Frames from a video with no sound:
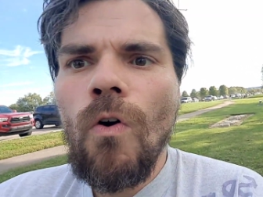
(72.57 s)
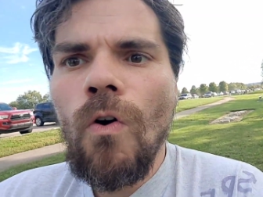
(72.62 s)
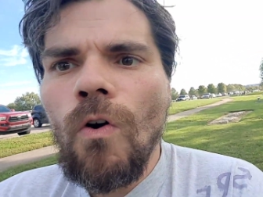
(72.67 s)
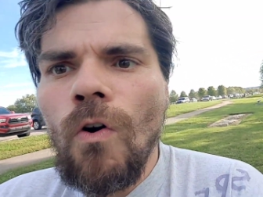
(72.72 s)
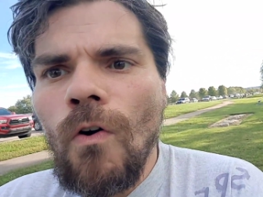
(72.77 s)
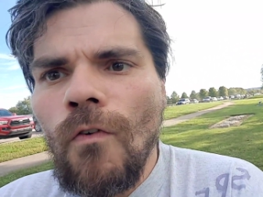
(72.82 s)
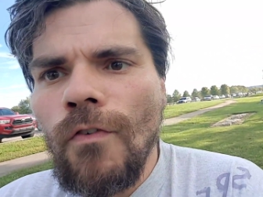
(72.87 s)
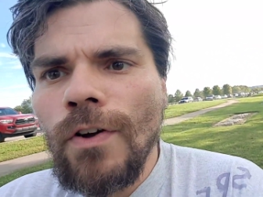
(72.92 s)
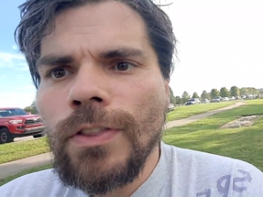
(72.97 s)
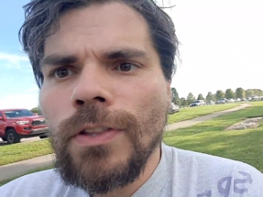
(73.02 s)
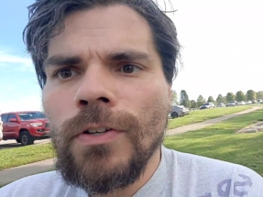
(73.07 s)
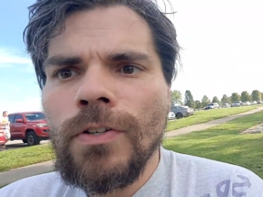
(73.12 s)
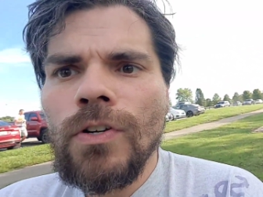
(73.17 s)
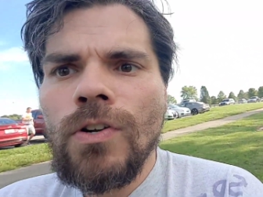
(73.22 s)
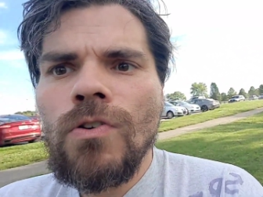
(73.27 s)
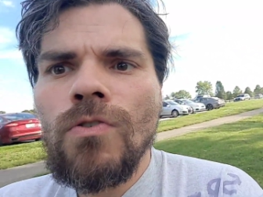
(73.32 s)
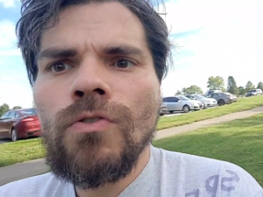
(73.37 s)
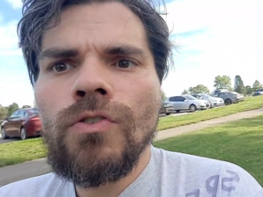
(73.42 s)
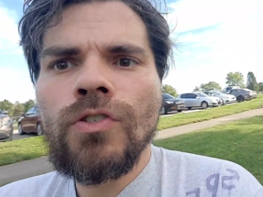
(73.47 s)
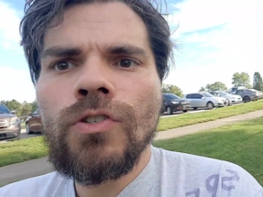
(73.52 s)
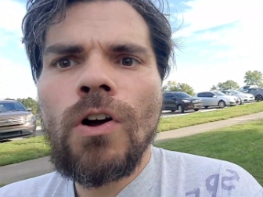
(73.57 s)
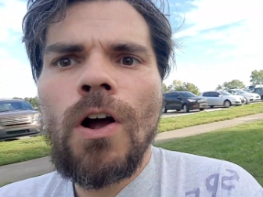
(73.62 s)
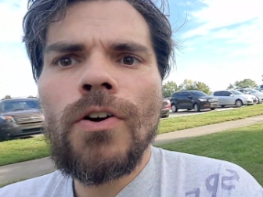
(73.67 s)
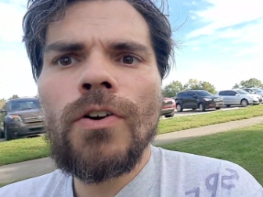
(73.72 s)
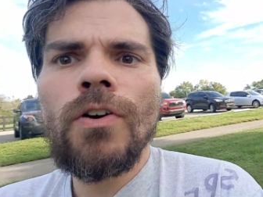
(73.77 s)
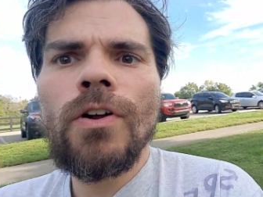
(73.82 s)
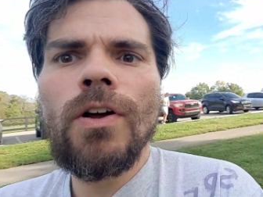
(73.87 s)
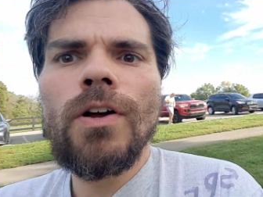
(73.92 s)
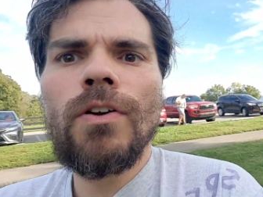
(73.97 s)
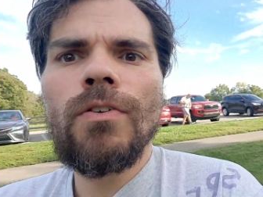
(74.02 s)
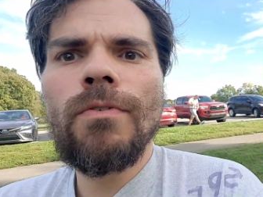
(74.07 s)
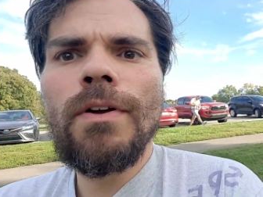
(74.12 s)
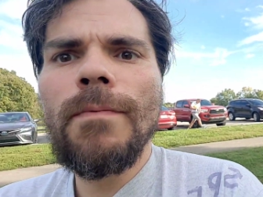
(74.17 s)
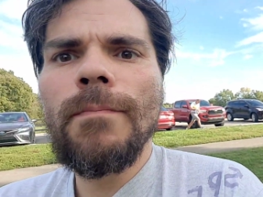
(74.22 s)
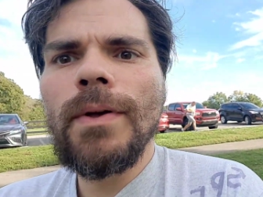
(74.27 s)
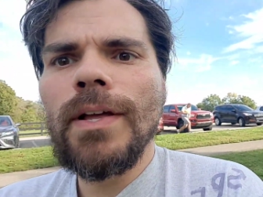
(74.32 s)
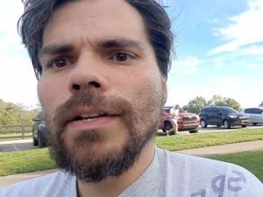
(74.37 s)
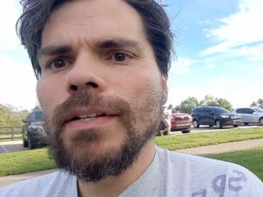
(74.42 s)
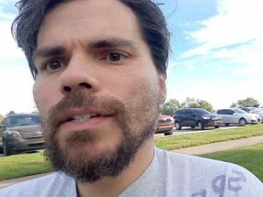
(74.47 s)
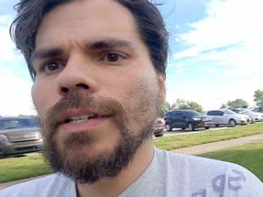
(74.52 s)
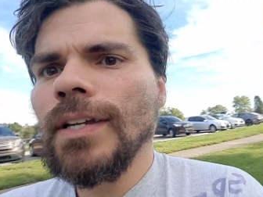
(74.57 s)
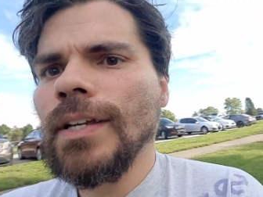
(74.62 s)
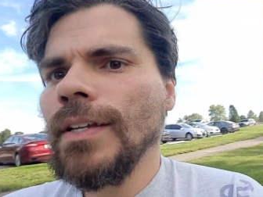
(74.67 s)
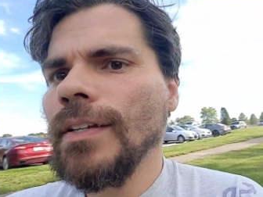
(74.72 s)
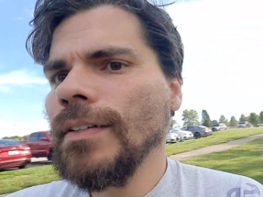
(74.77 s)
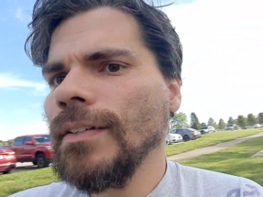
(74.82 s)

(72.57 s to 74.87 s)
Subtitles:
over the new charter agreement.